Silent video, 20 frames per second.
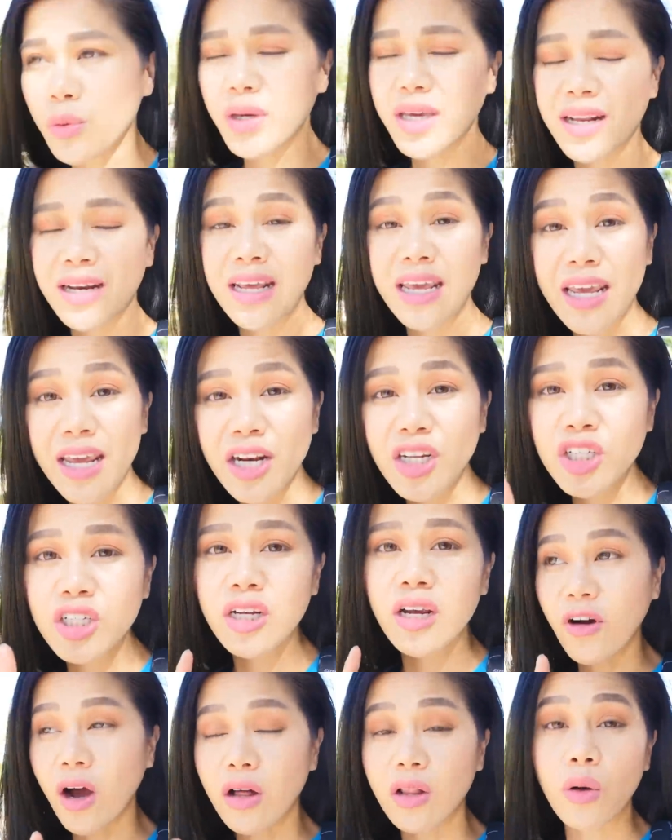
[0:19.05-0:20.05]
we can each
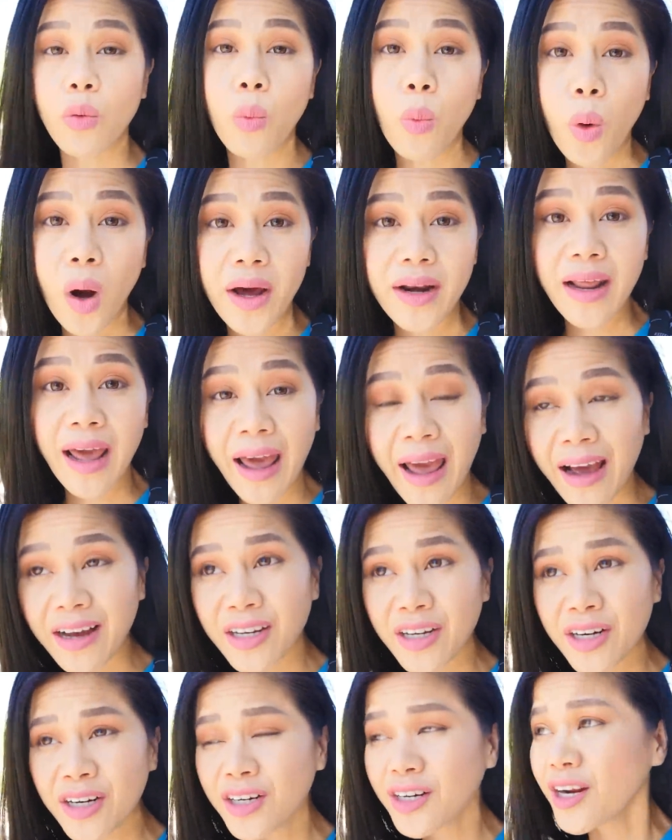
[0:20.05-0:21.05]
follow one
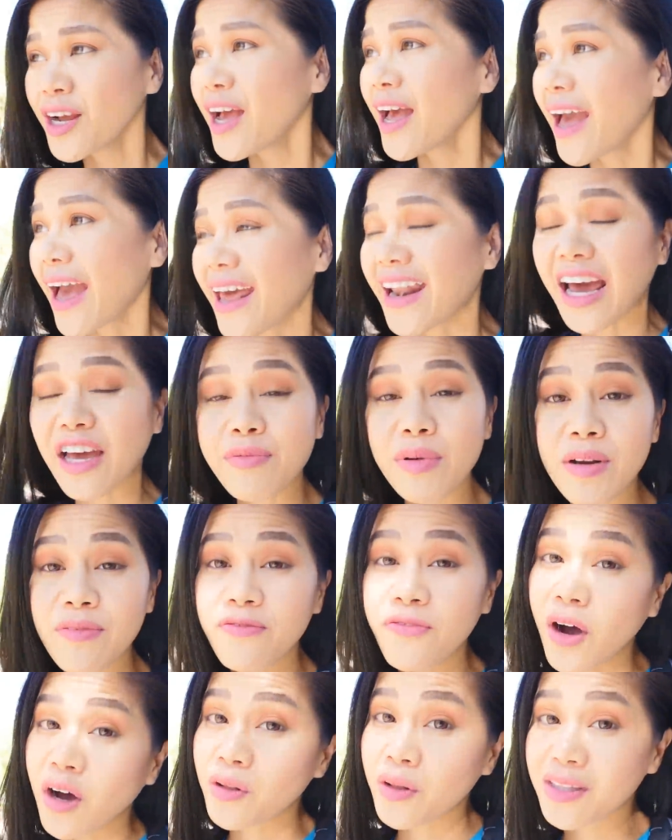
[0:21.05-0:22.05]
hacker. And I've been
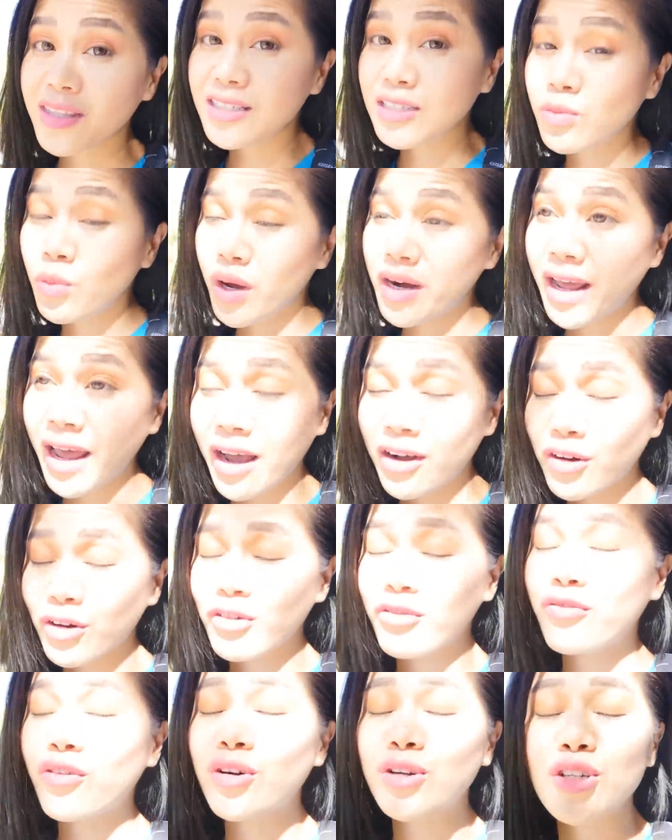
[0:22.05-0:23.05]
following this one hacker
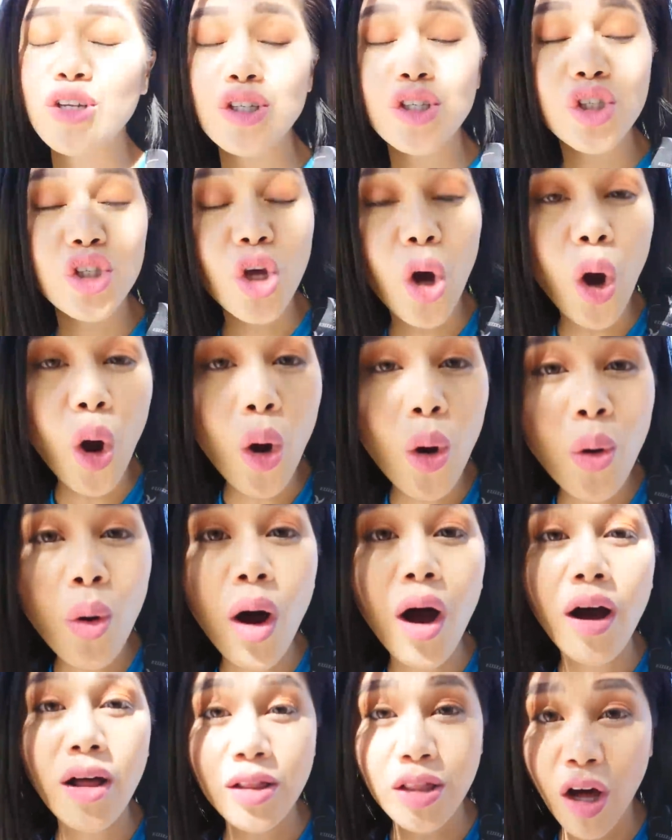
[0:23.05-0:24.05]
for so
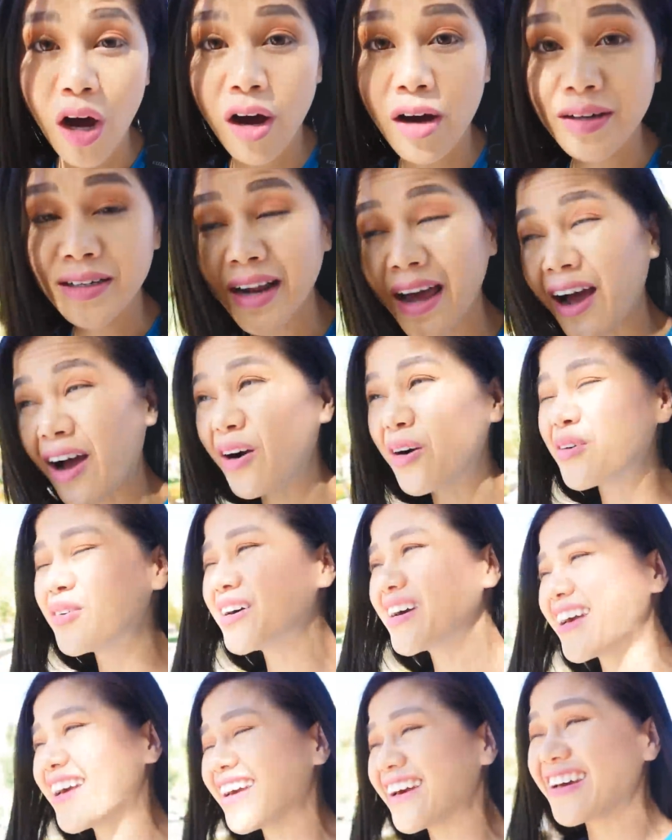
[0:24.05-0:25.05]
long now.
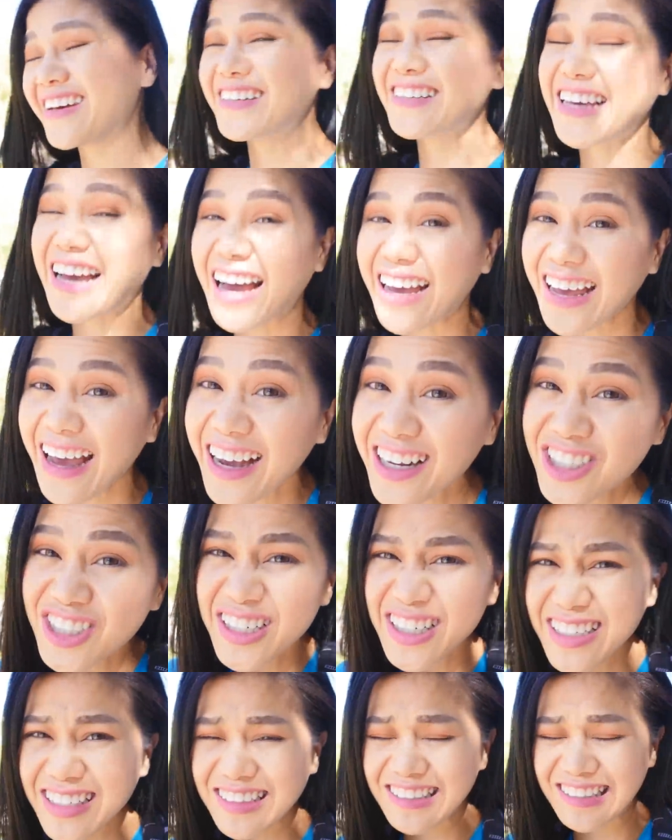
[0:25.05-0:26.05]
And I
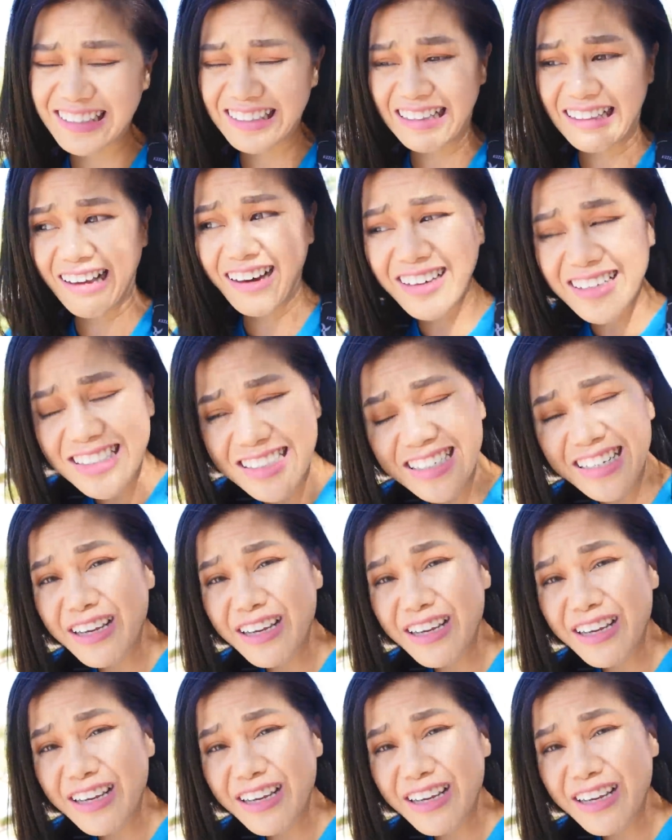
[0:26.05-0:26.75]
actually lost